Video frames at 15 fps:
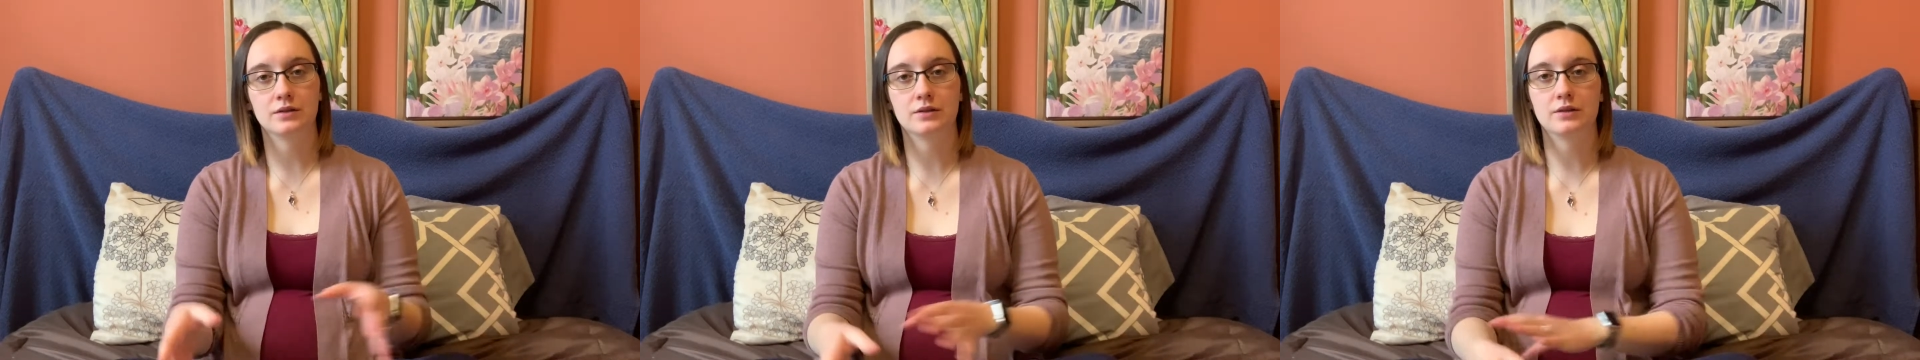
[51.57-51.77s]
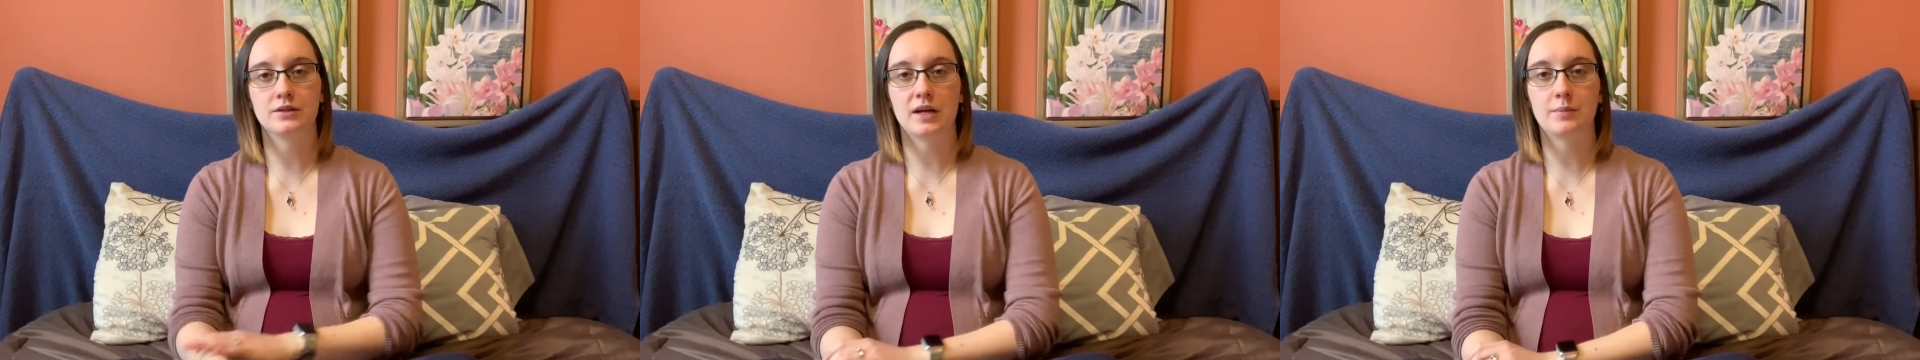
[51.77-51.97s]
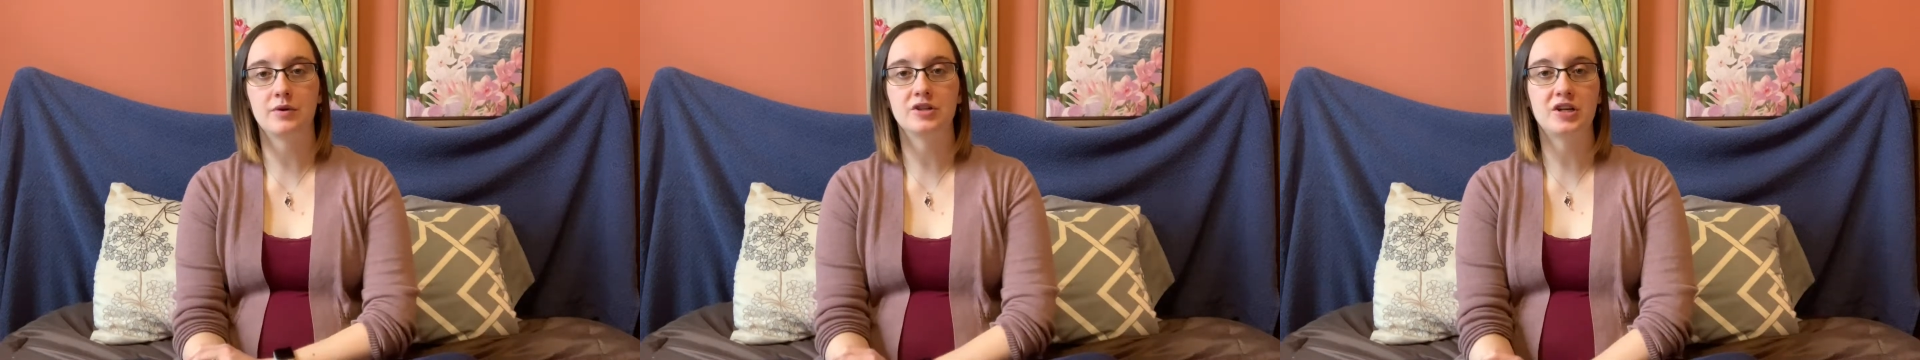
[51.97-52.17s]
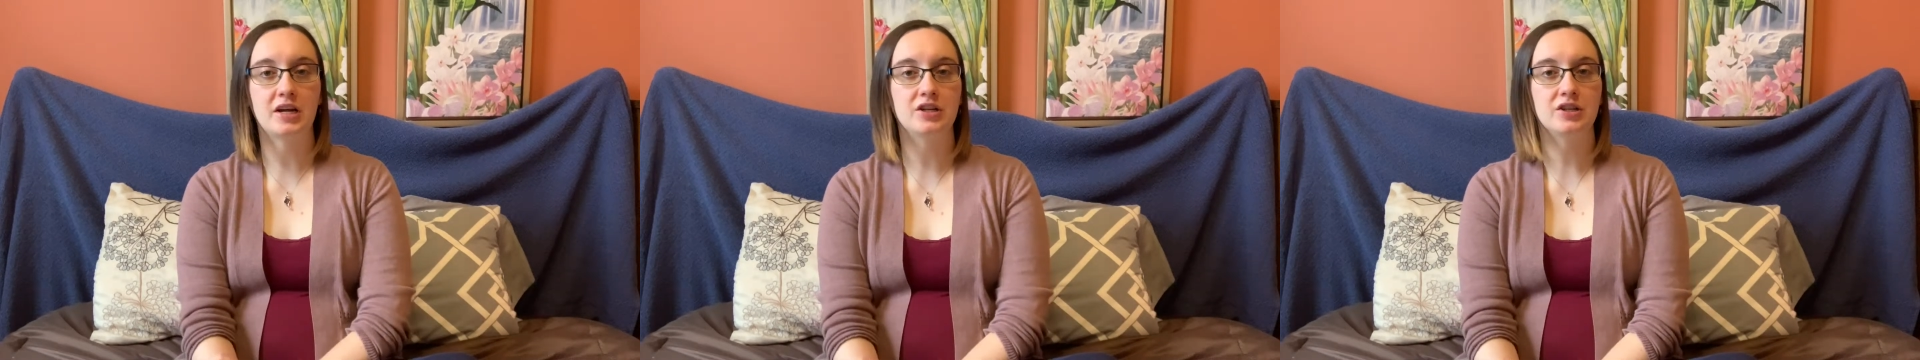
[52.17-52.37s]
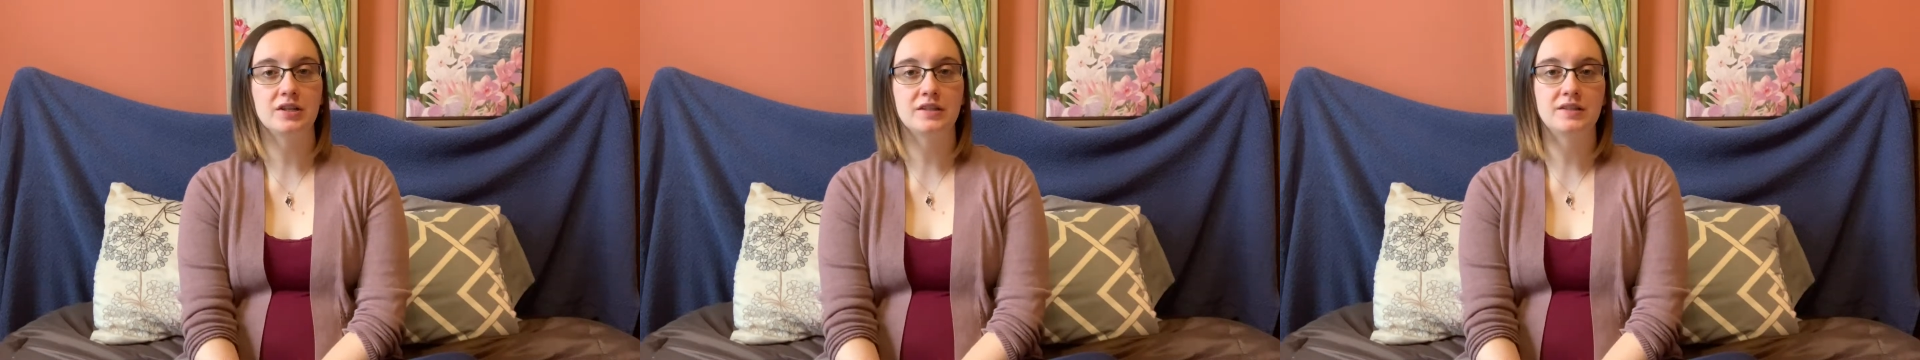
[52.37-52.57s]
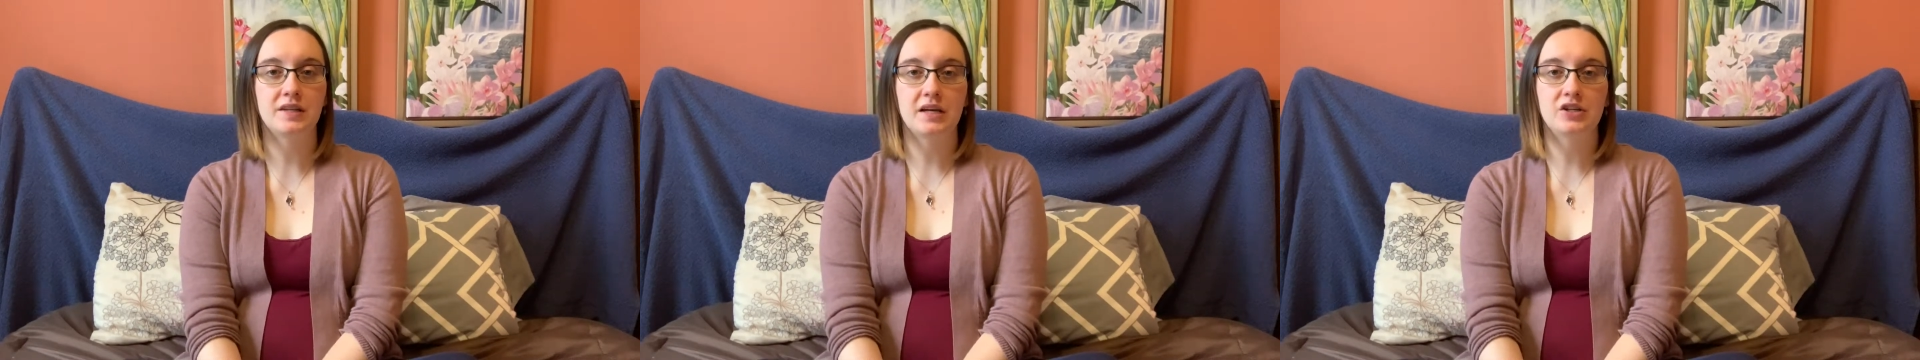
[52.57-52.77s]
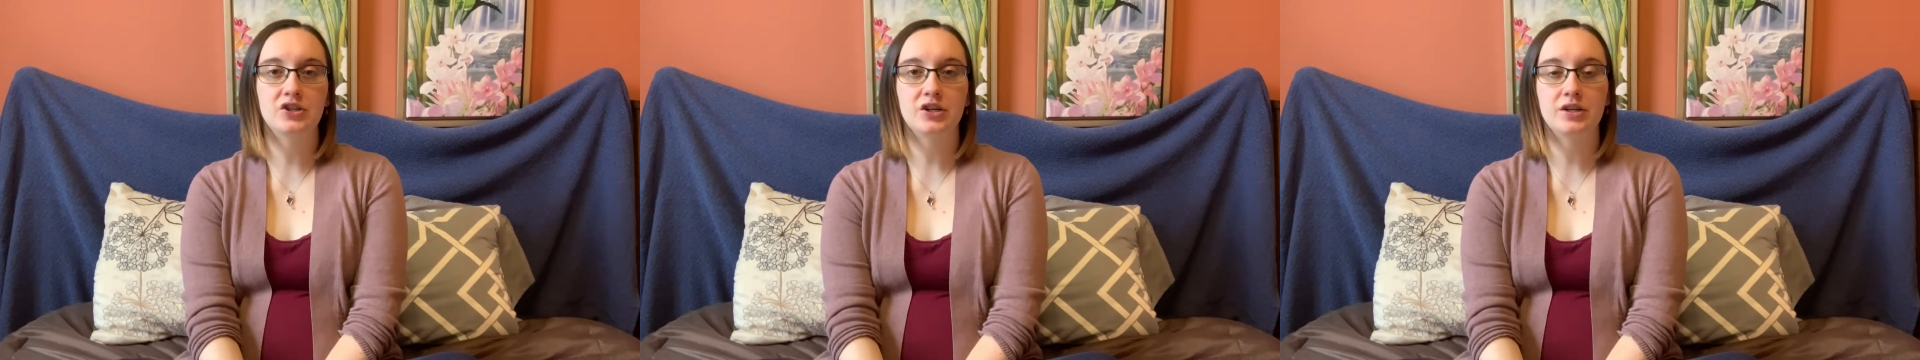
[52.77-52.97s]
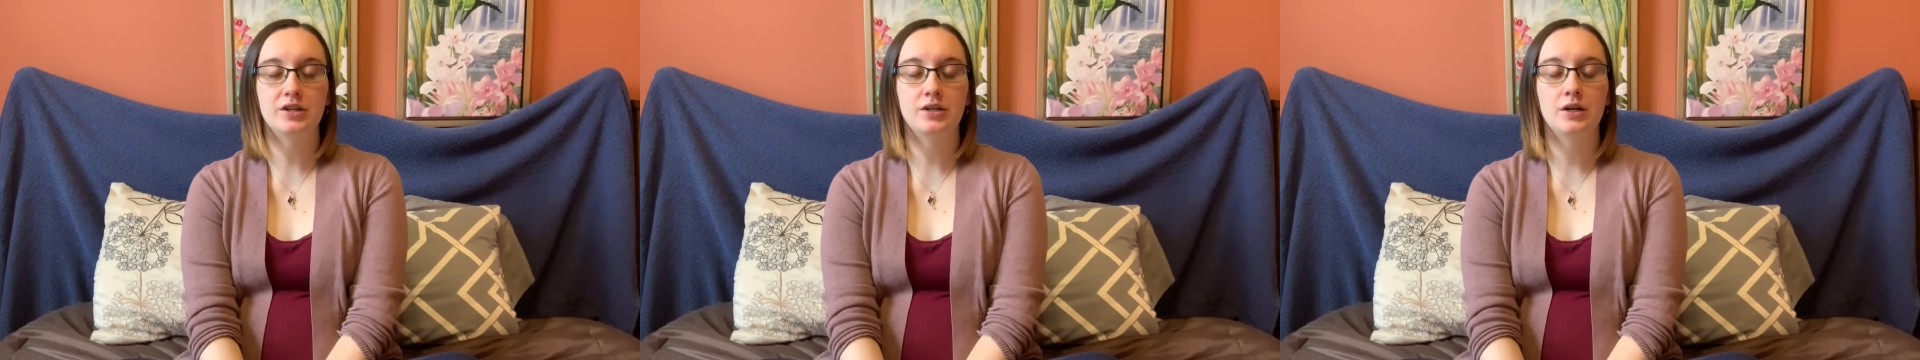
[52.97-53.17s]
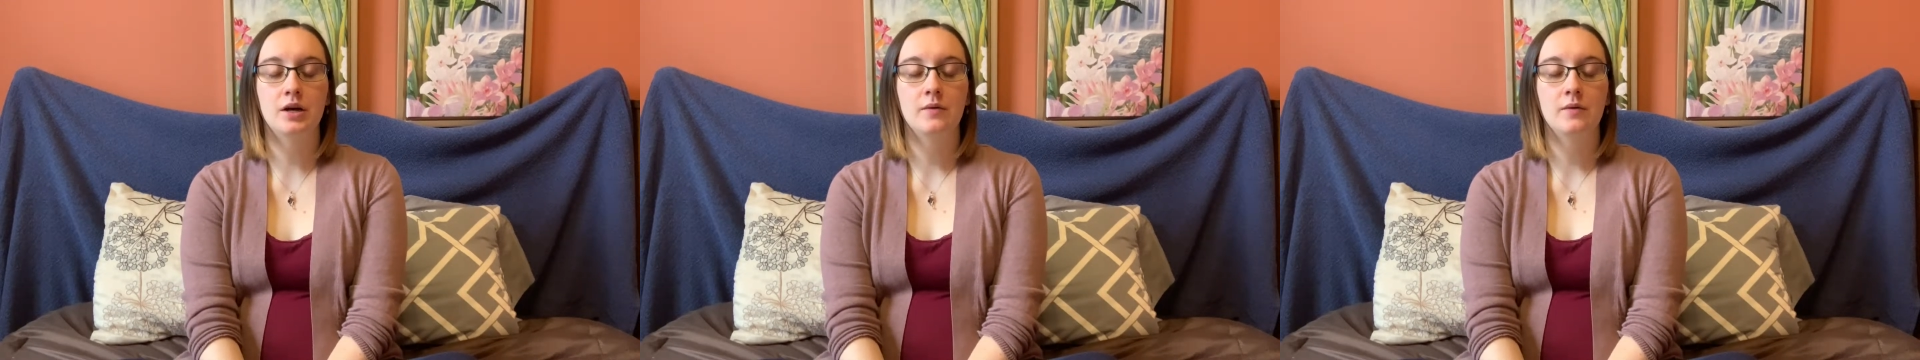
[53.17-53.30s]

diaper changing station.